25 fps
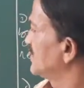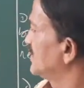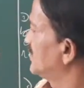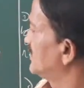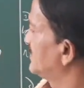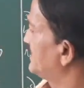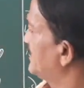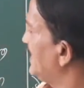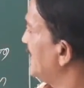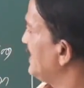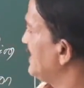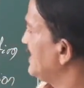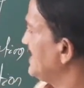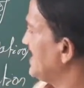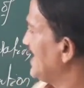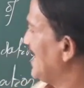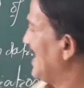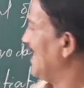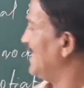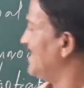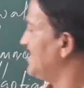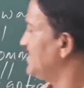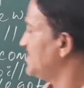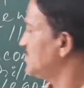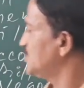Then
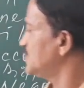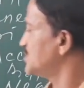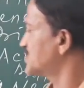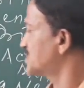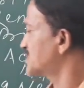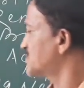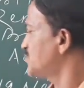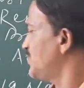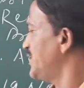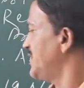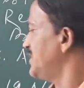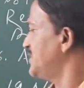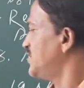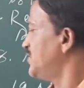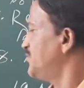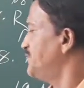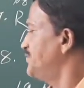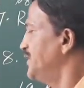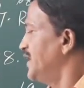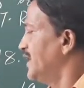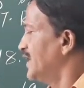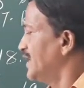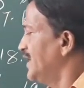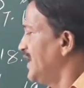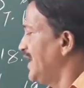endorsement of bill.